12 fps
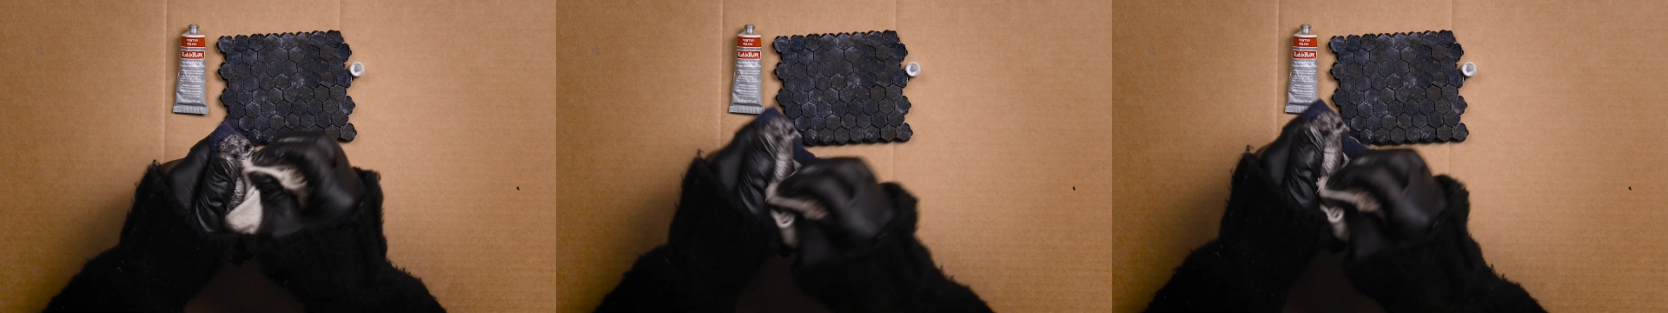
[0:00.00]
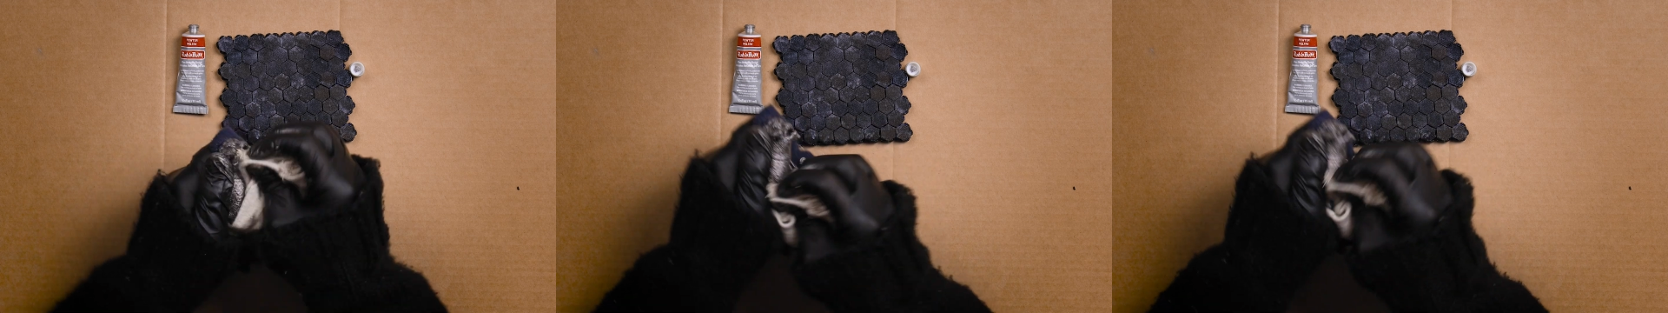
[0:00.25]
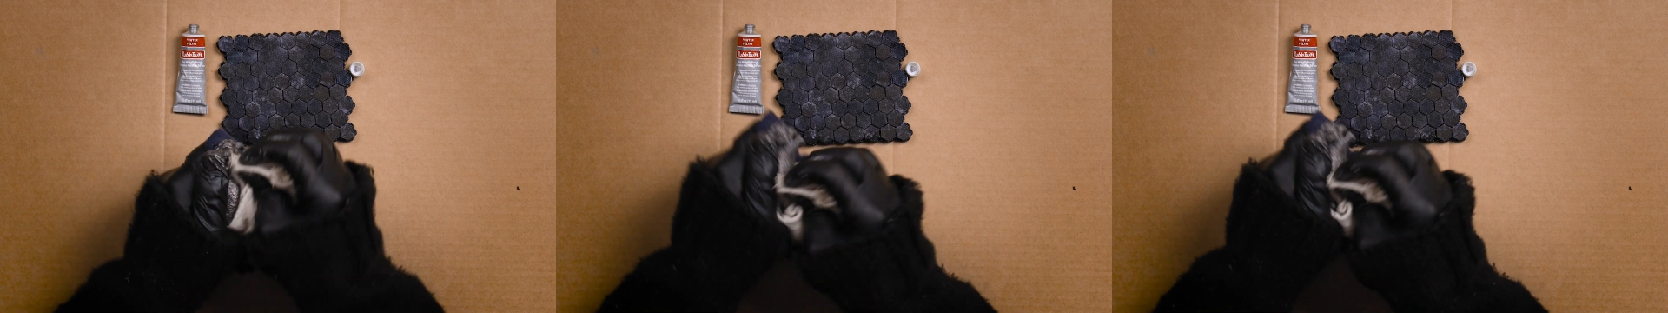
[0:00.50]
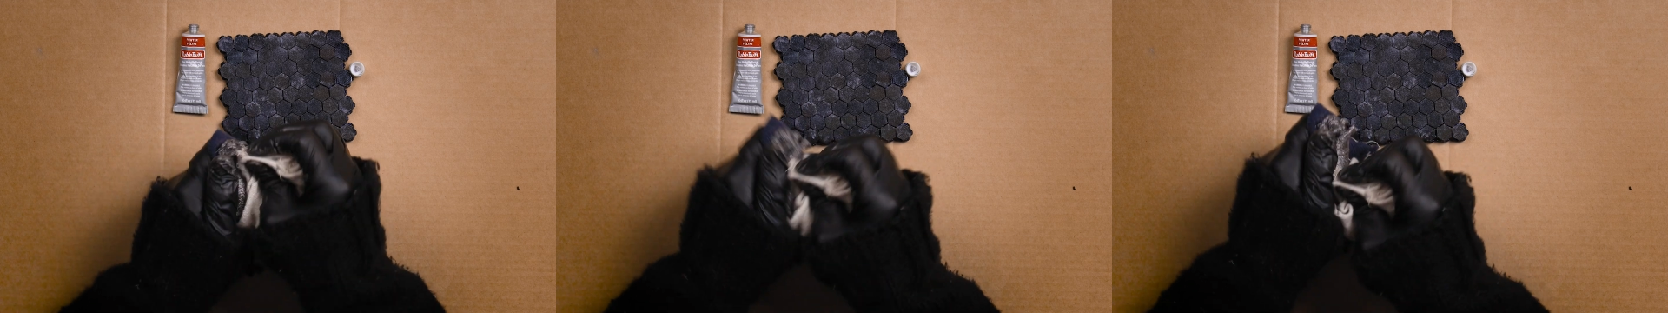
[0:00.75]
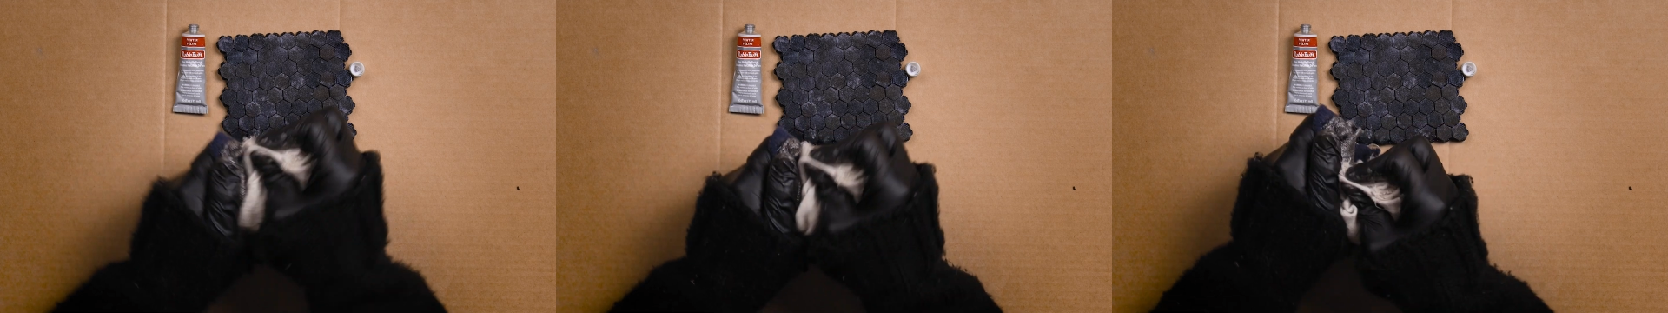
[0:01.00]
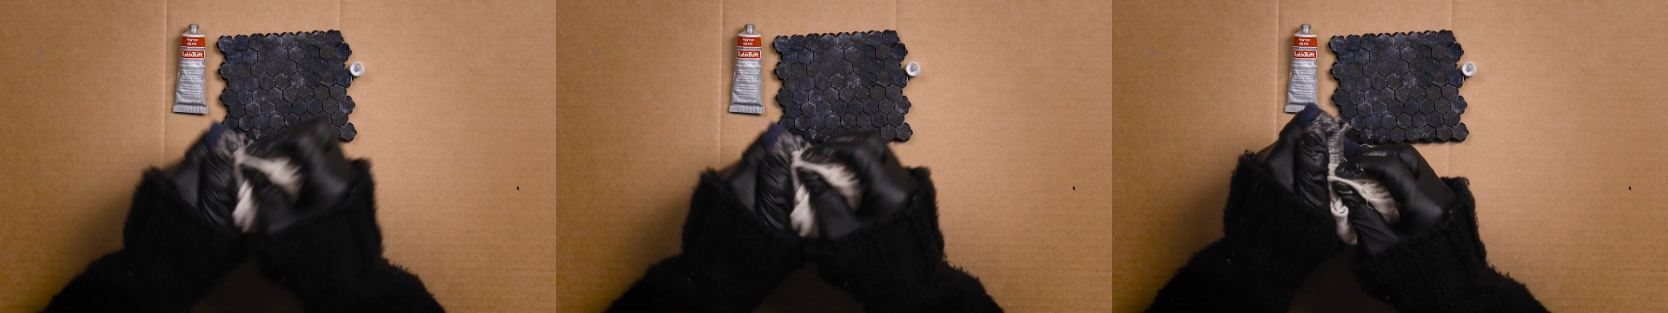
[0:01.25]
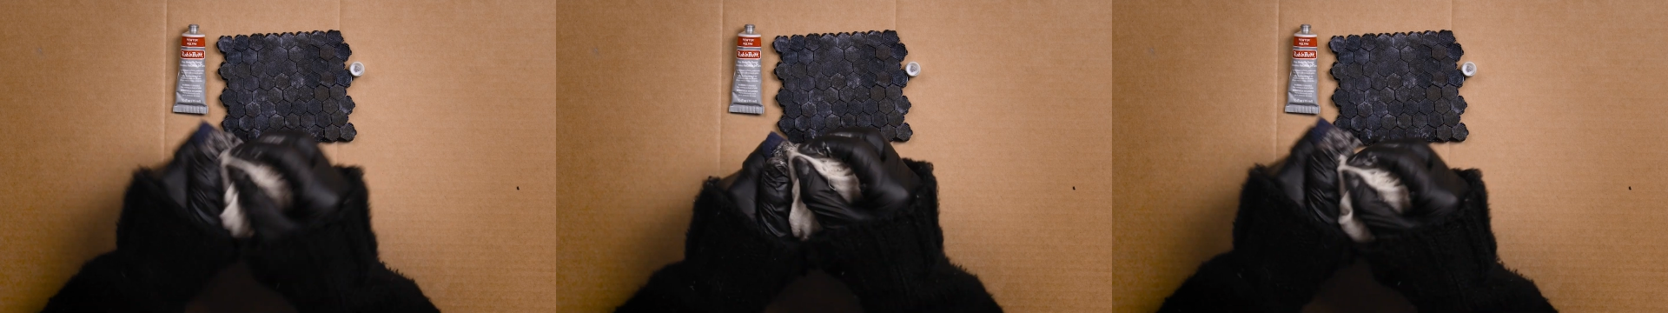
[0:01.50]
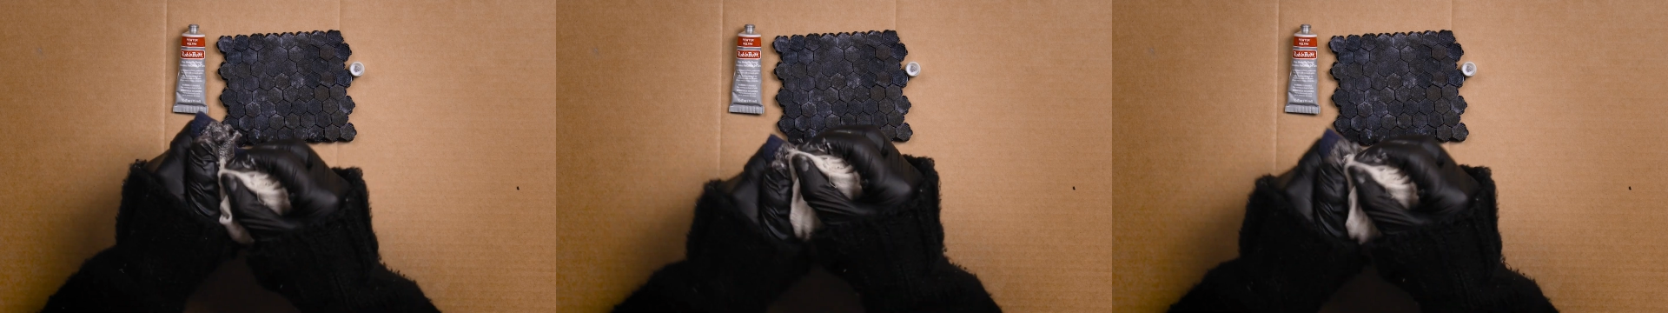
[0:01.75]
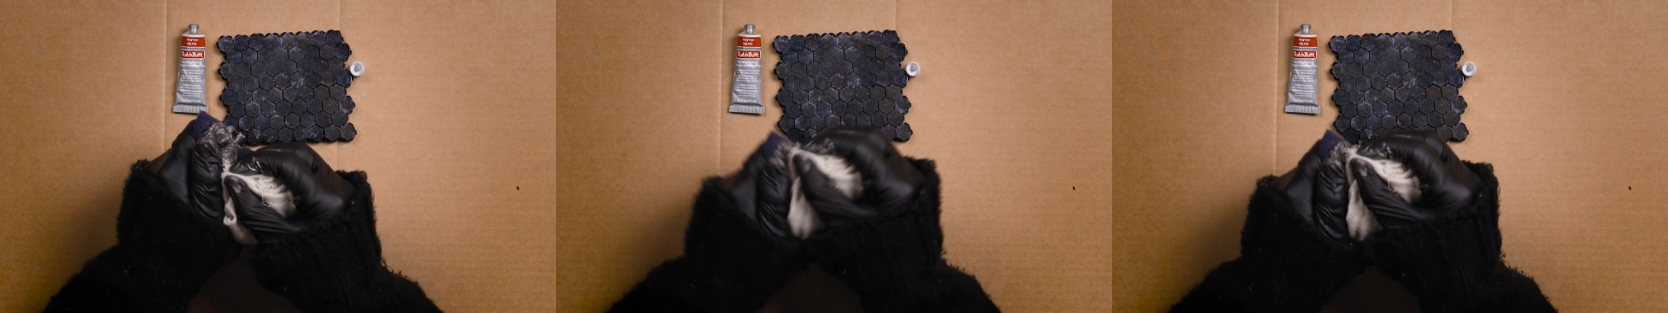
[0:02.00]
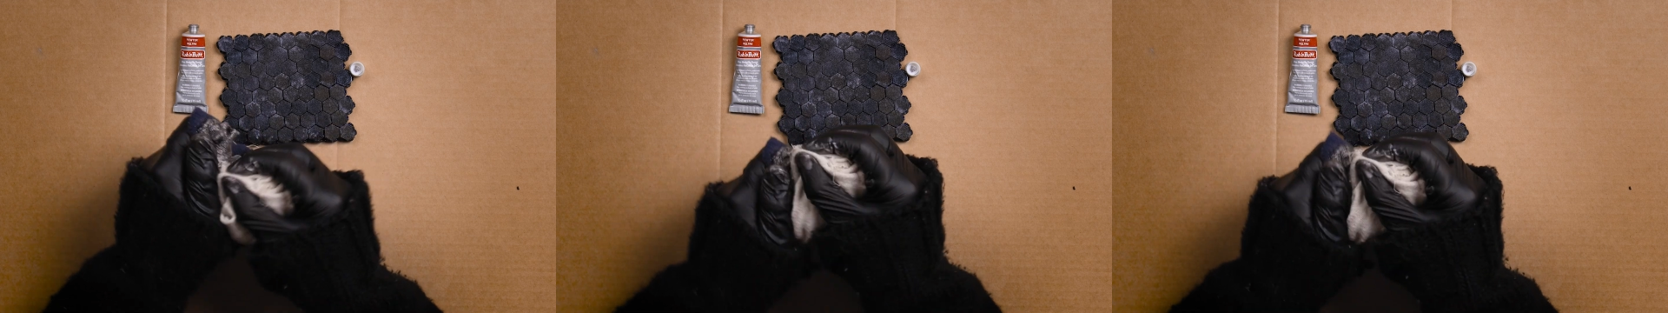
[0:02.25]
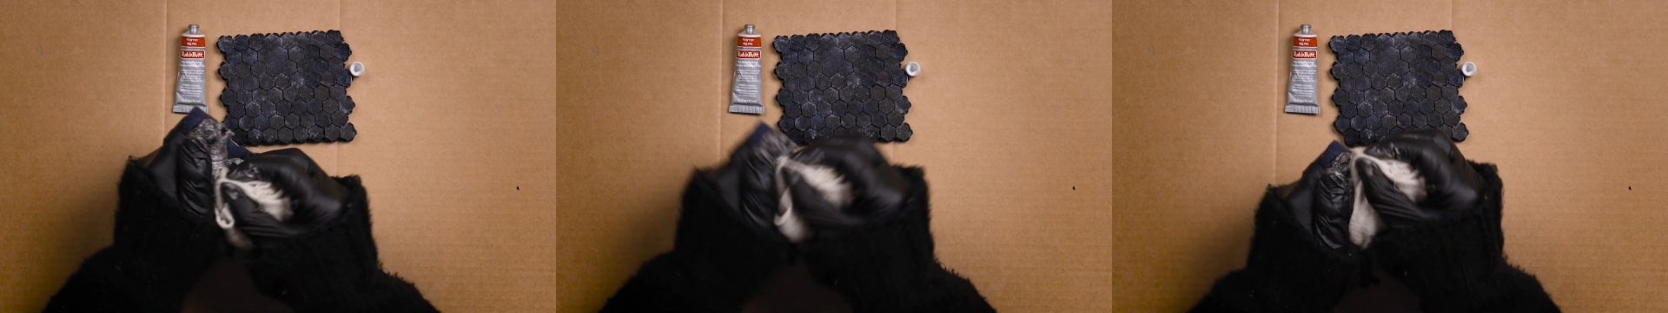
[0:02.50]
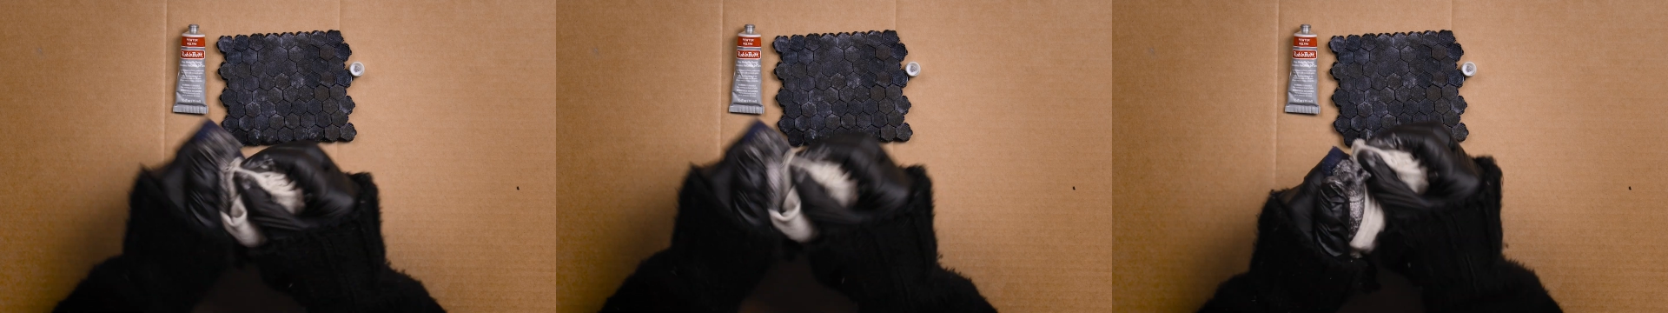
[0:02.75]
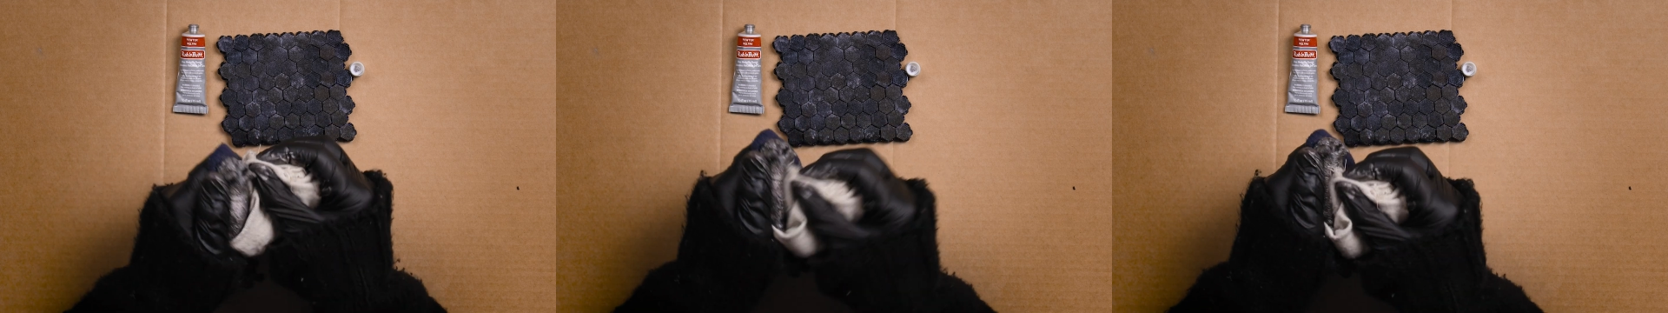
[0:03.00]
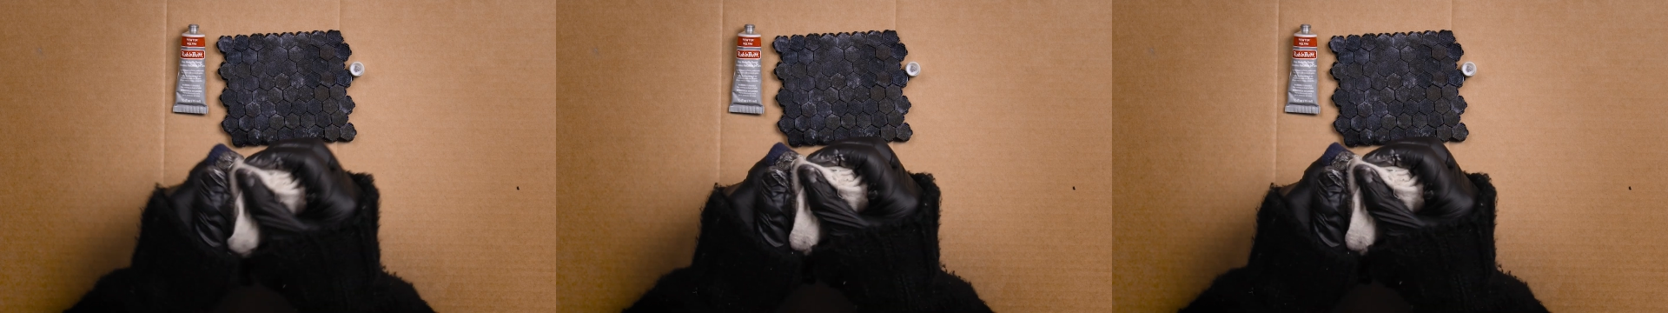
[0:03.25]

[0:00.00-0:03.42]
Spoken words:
(no speaker visible)